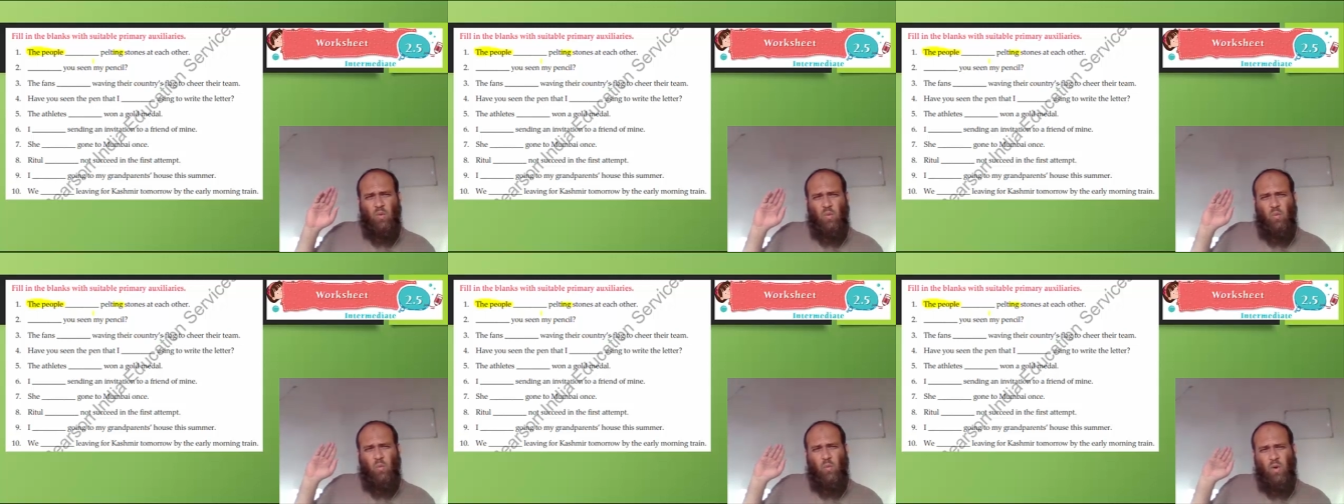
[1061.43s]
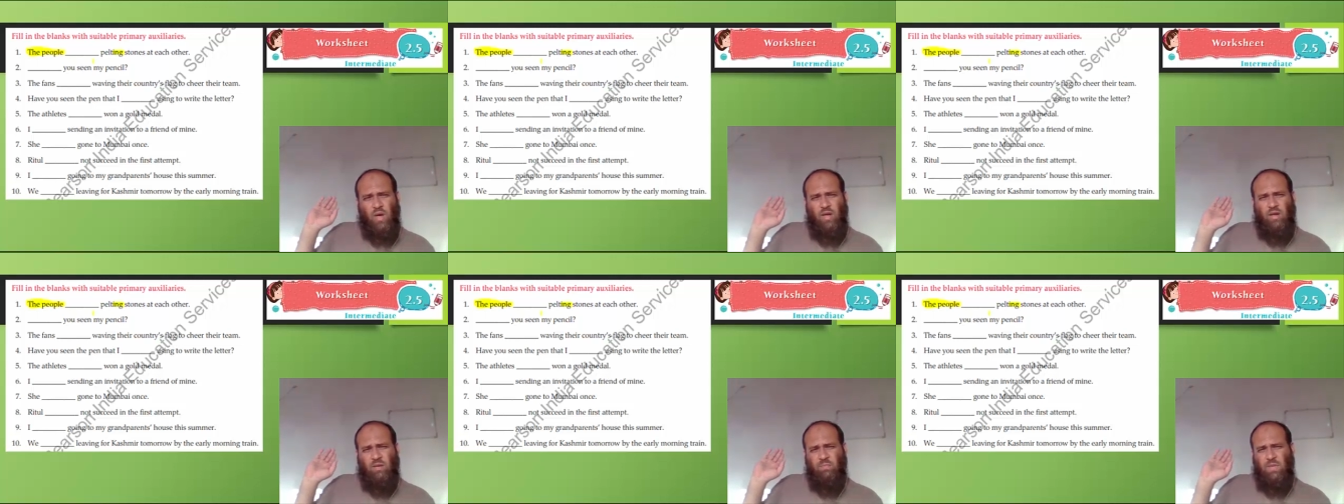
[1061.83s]

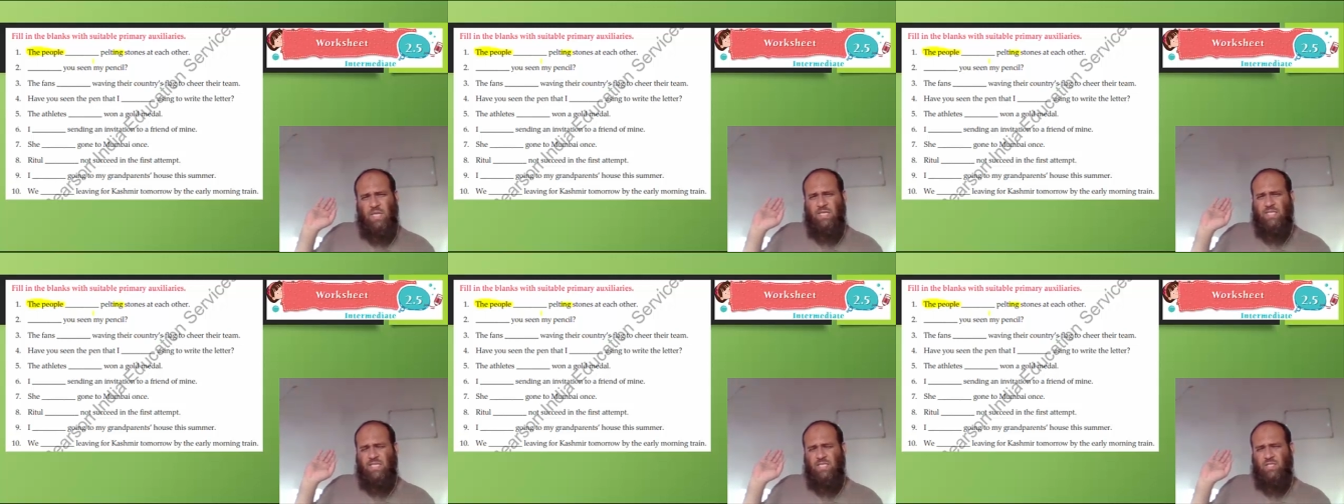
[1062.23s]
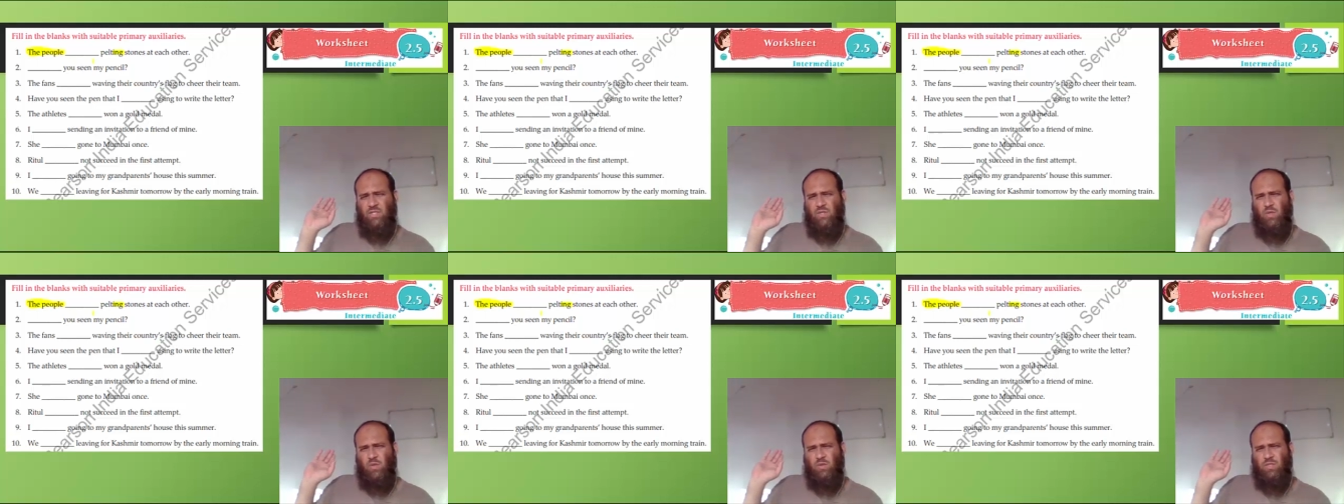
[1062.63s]
Were pelting
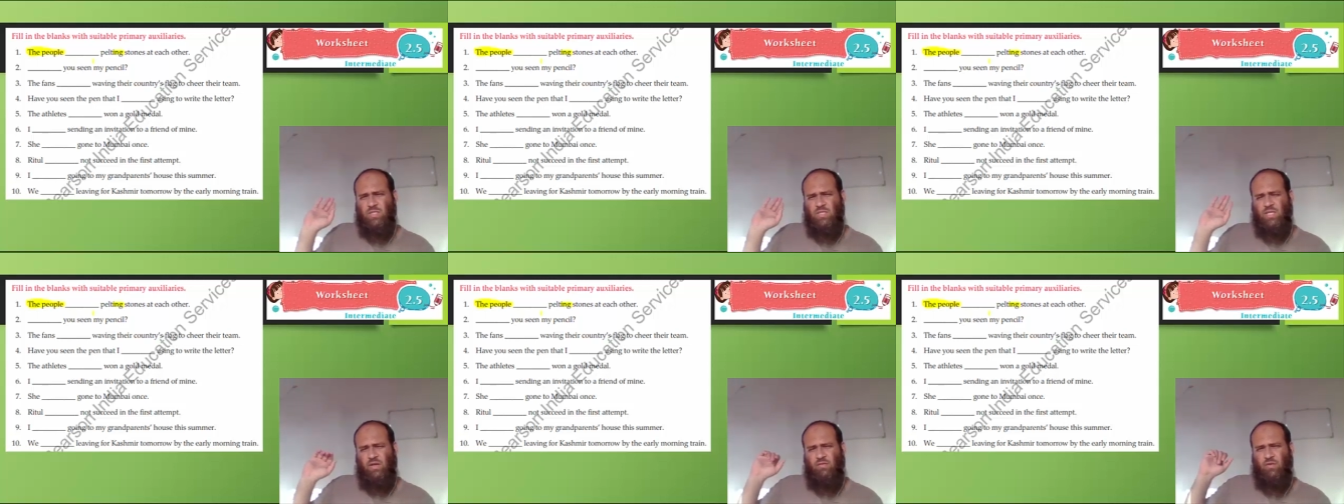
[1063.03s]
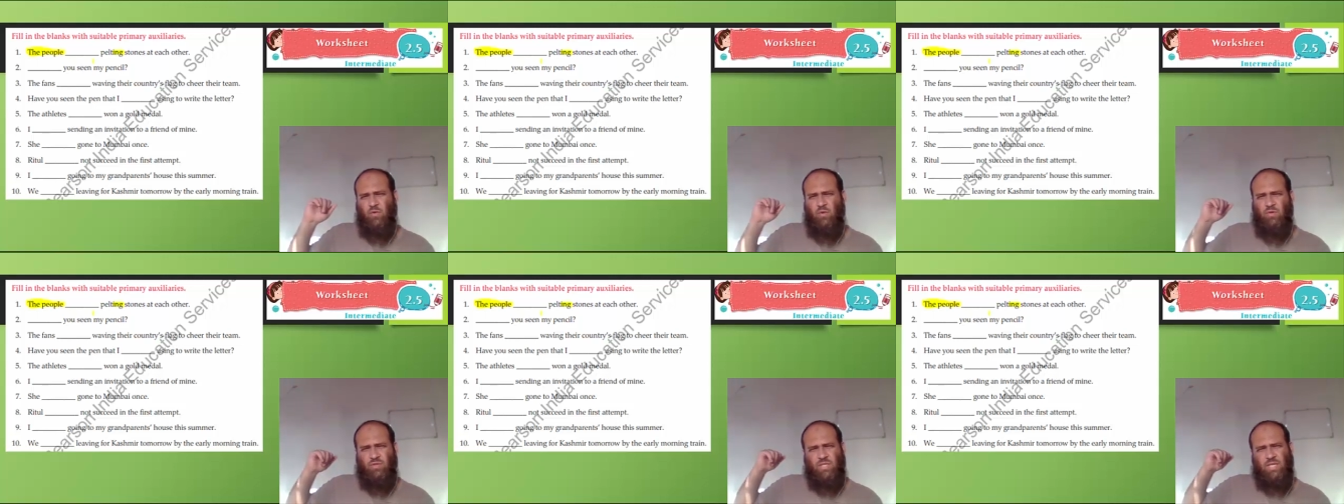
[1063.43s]
stones if you
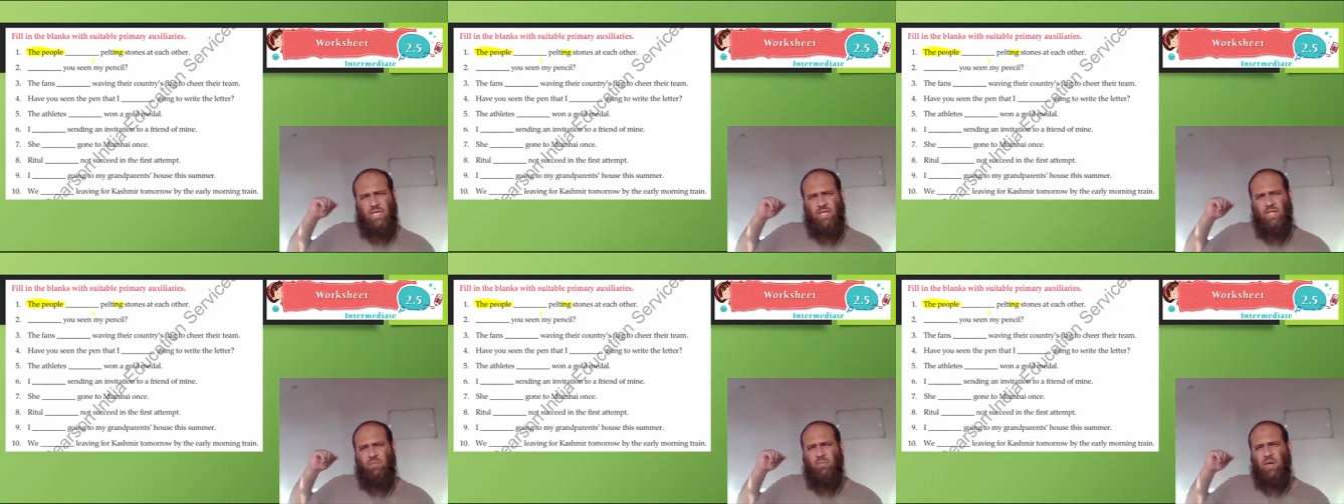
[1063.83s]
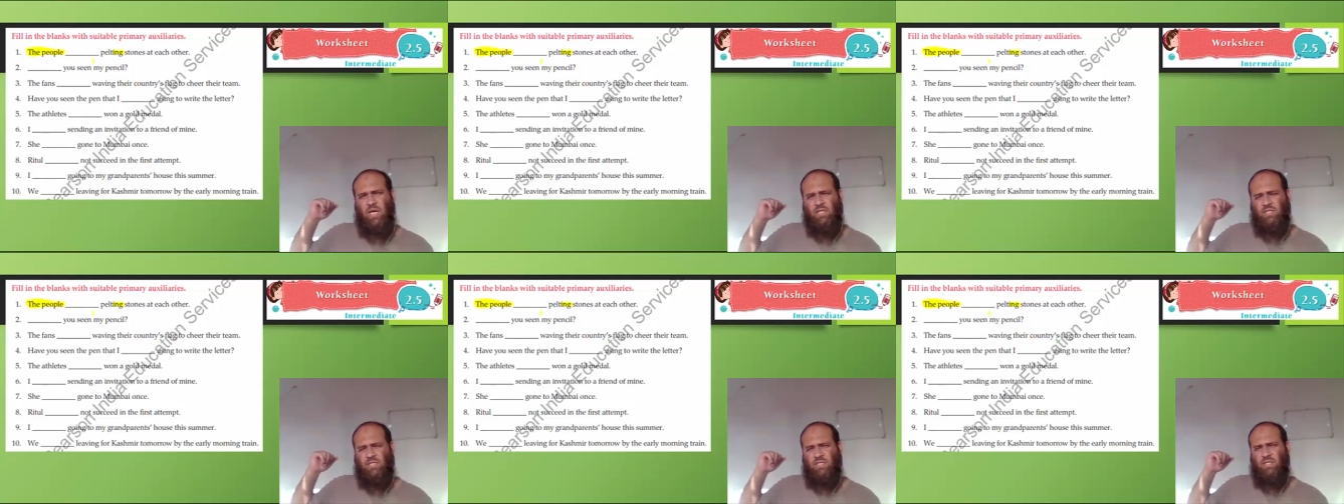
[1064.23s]
want to say in the
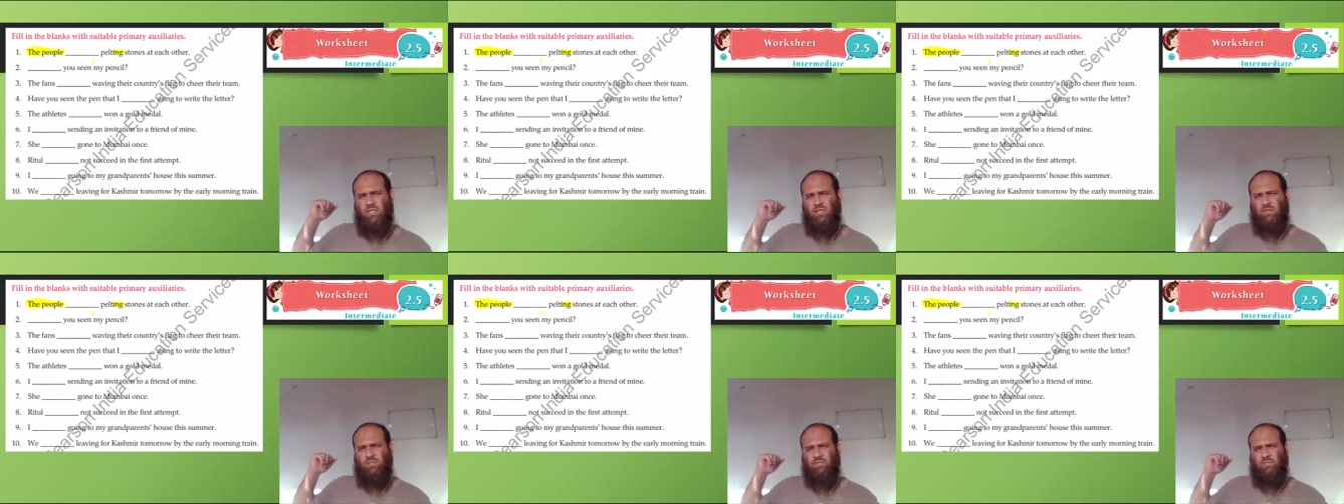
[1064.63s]
past.